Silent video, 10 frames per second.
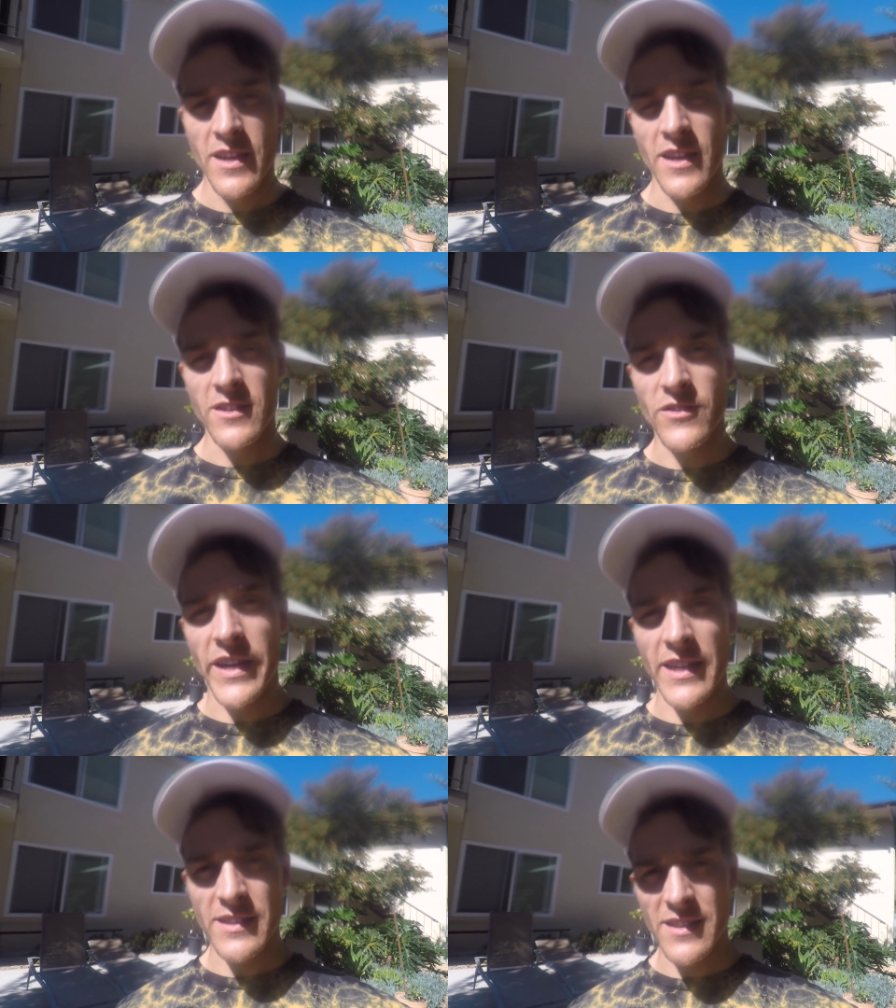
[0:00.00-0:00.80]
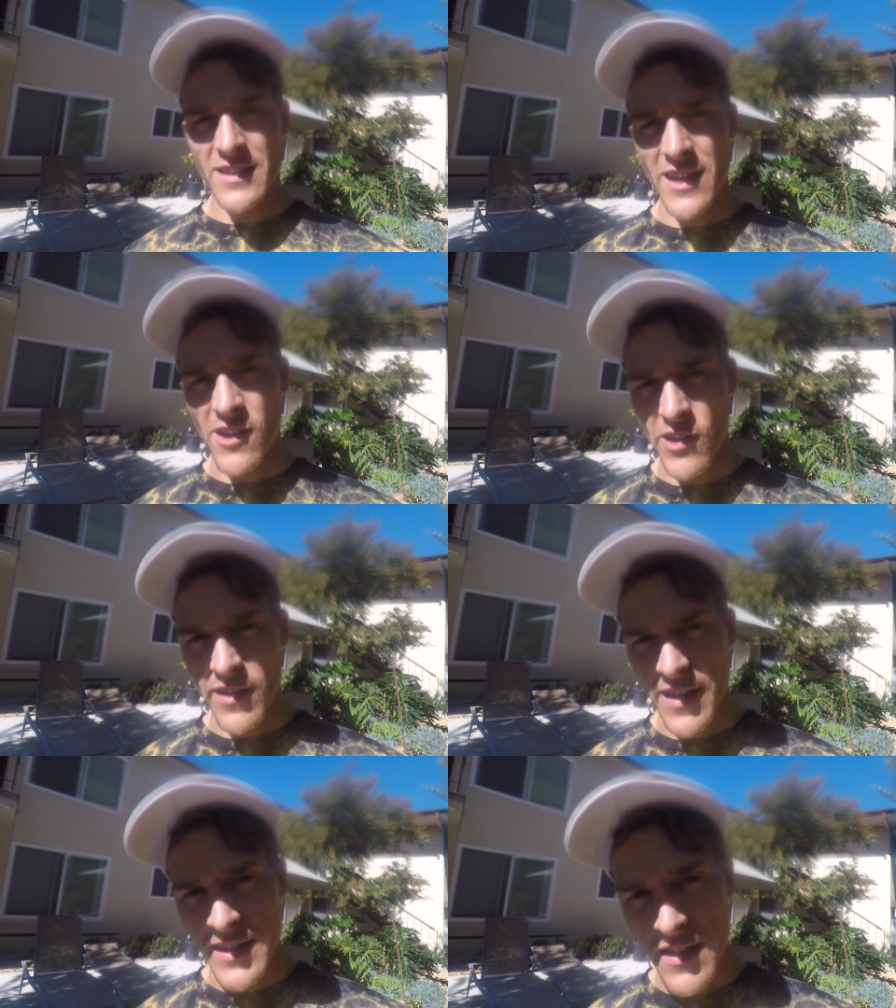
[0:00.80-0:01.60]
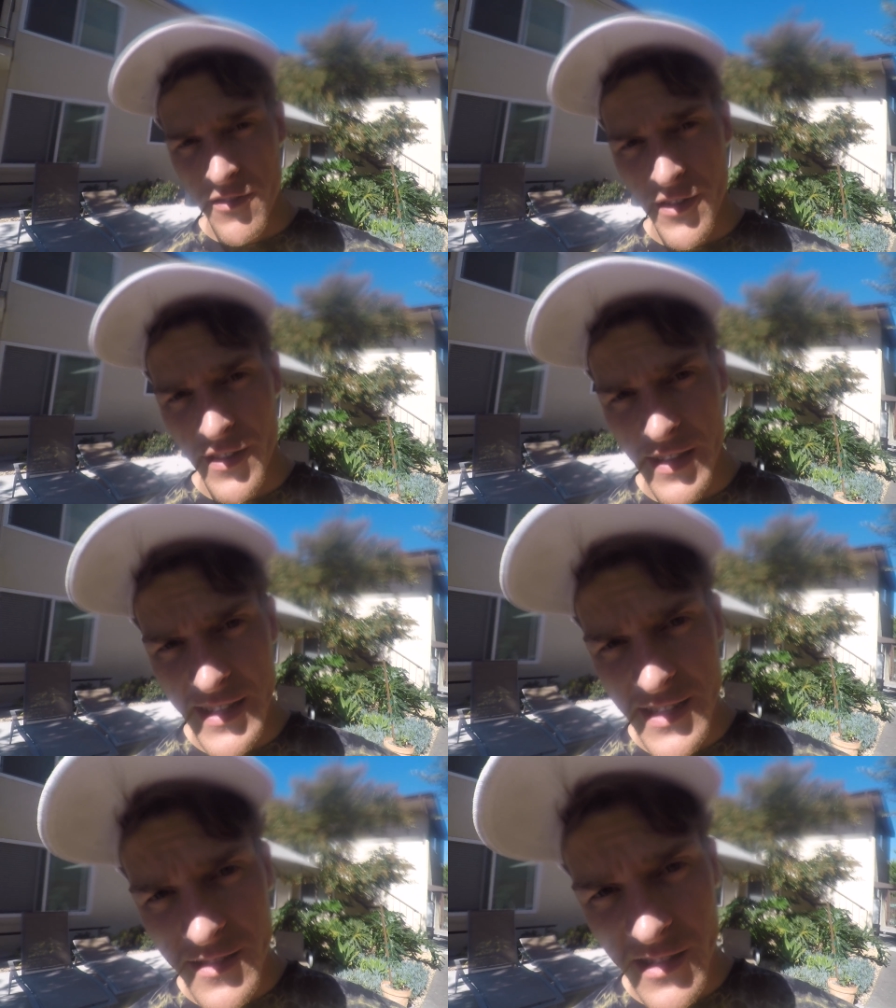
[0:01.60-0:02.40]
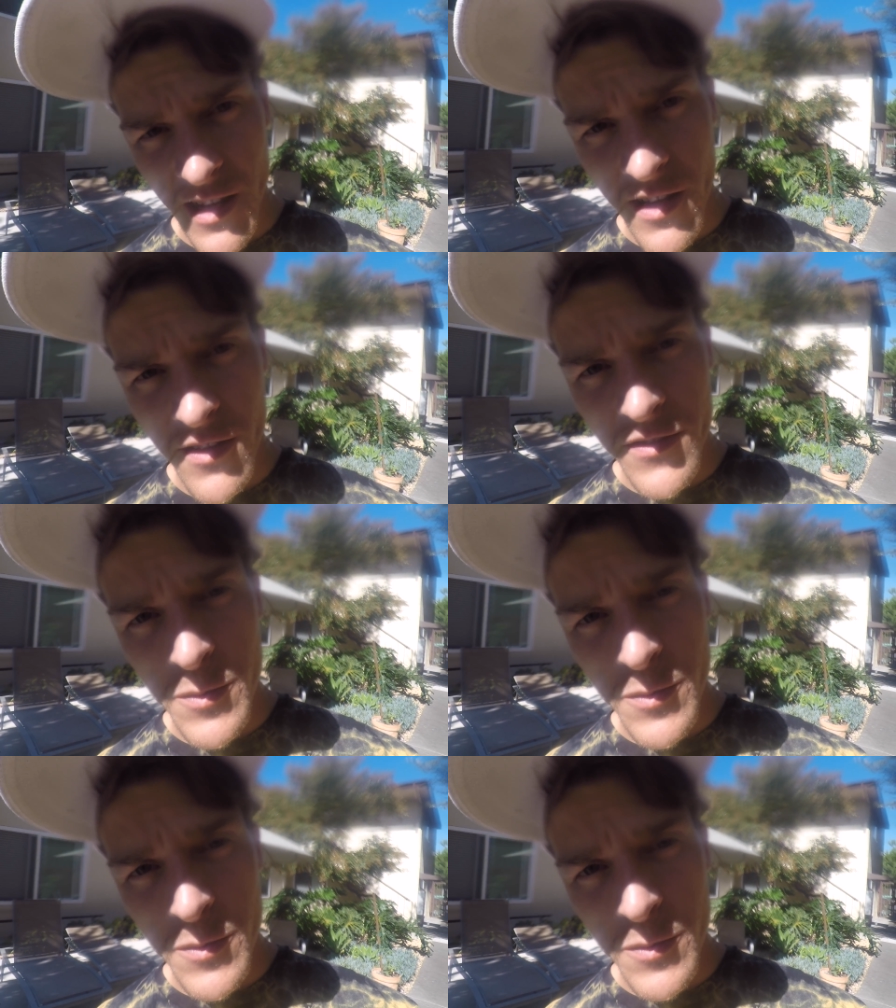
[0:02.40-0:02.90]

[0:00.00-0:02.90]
As you guys can tell, I definitely dissolved